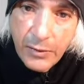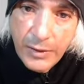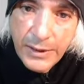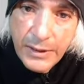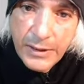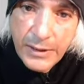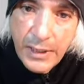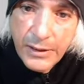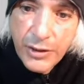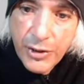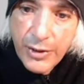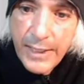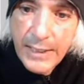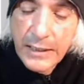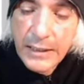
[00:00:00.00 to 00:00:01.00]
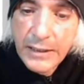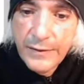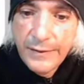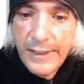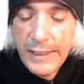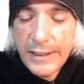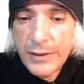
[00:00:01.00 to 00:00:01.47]
when the sun transits
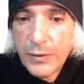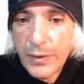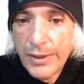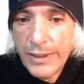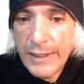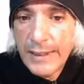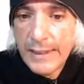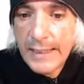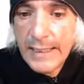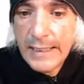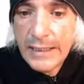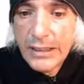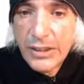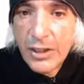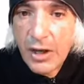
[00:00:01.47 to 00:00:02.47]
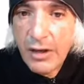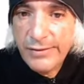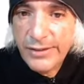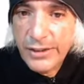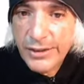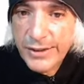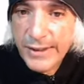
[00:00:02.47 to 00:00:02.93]
Venus, we're going to see his
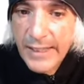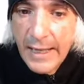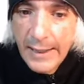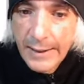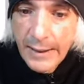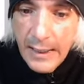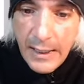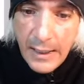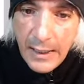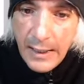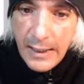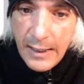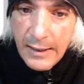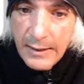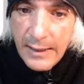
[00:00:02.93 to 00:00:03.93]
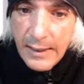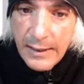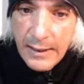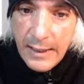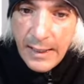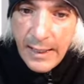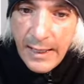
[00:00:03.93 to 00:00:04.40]
softer side. And
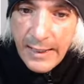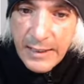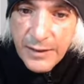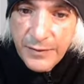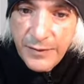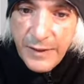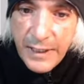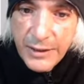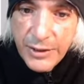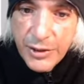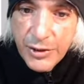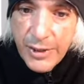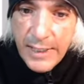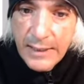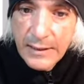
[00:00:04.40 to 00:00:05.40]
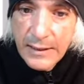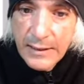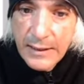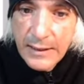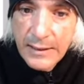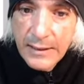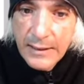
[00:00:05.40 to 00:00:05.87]
then, and as Venus
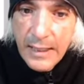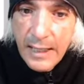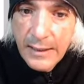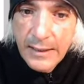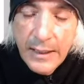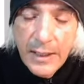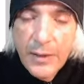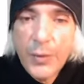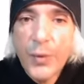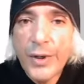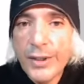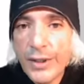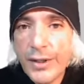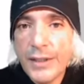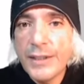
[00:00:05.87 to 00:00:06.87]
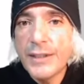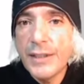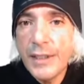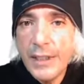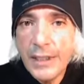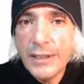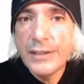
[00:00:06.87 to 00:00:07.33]
transits his sun, we're going to
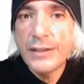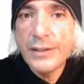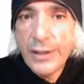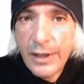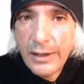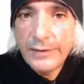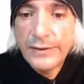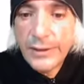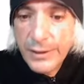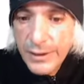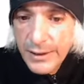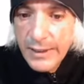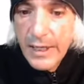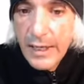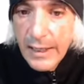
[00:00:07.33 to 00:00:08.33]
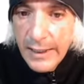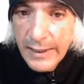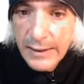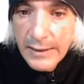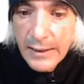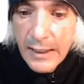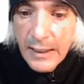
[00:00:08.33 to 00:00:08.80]
see his softer
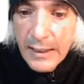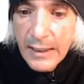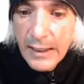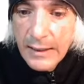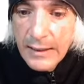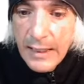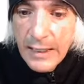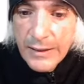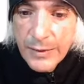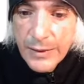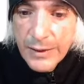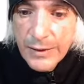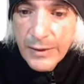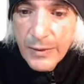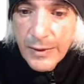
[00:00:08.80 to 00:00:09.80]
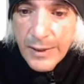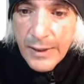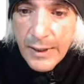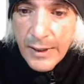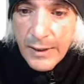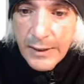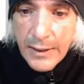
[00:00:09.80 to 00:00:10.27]
side. And that's what's going
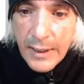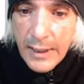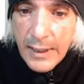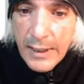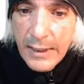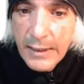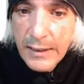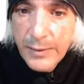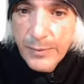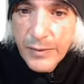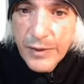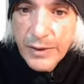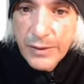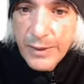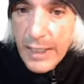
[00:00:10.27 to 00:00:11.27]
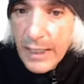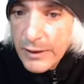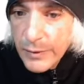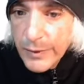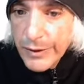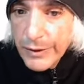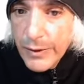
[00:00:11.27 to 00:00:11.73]
on. In the, so
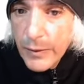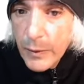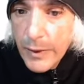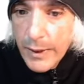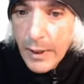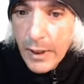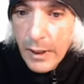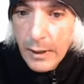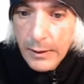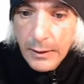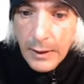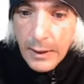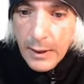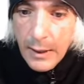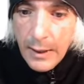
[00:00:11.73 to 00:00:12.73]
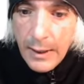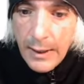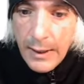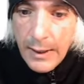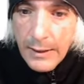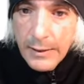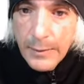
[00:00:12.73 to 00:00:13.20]
that's what's going on.
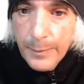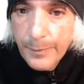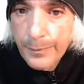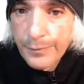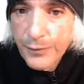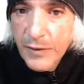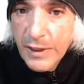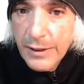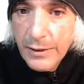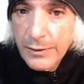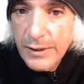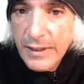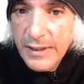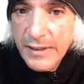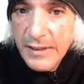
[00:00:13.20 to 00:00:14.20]
And, you know, the